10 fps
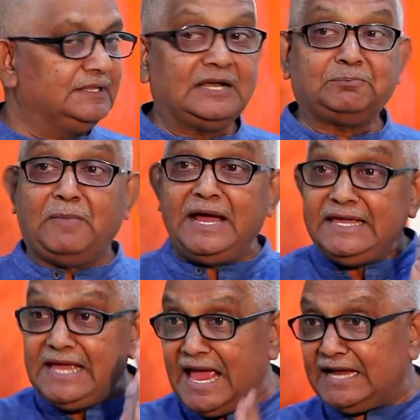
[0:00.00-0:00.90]
that
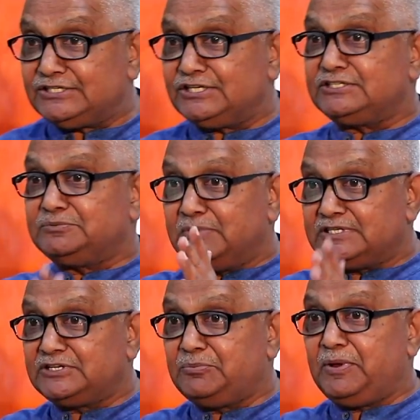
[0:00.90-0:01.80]
my ashes
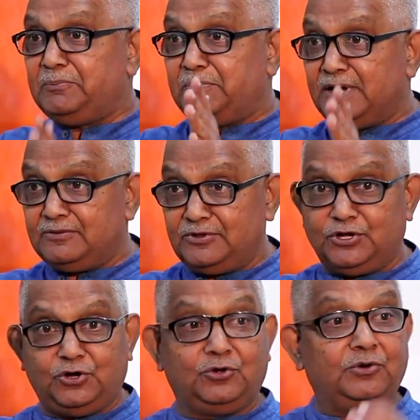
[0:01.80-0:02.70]
must be
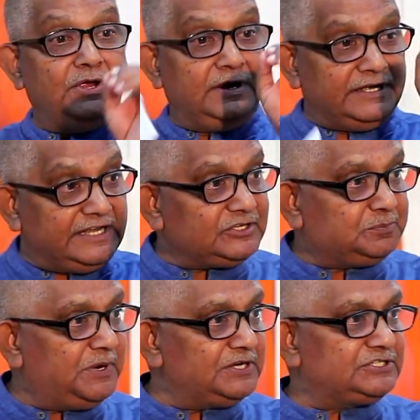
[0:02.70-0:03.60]

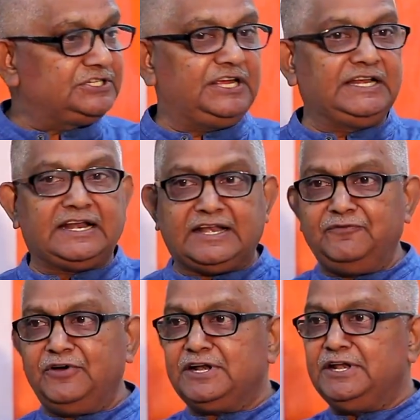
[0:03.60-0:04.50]
dispersed in a
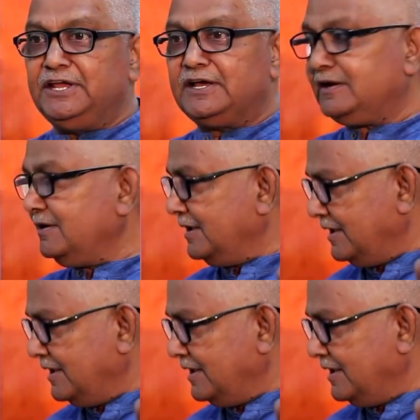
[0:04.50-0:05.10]
river near,